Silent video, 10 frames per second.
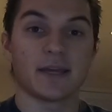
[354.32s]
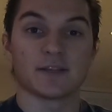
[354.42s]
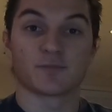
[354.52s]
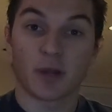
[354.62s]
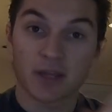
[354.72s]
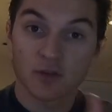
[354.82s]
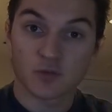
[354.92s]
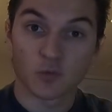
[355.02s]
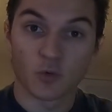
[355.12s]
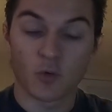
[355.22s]
is breaking
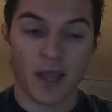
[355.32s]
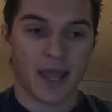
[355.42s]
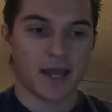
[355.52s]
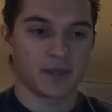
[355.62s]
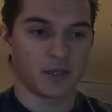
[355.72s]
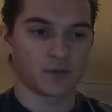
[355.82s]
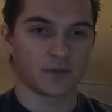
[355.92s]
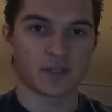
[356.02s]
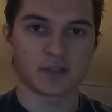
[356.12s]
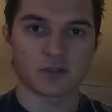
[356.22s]
this rule, and
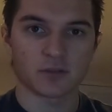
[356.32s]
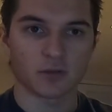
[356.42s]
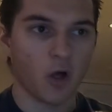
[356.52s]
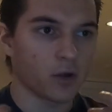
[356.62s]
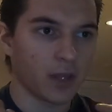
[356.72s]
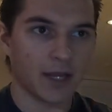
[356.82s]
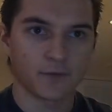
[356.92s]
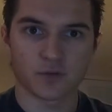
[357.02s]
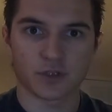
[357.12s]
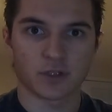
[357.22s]
there's this long line
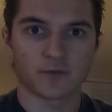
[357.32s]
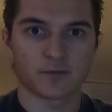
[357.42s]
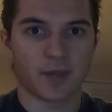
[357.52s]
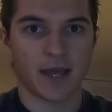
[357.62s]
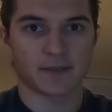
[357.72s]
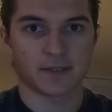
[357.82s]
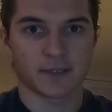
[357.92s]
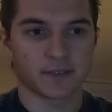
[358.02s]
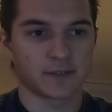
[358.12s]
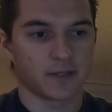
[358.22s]
of tradition of
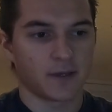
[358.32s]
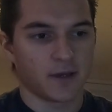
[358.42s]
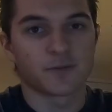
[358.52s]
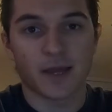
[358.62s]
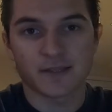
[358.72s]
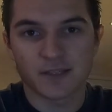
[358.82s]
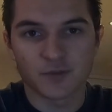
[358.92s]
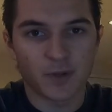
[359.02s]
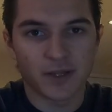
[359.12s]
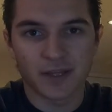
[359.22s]
gymnastics. Gymnastics
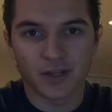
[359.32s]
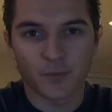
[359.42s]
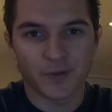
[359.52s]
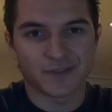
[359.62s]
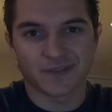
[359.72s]
has been in the Olympics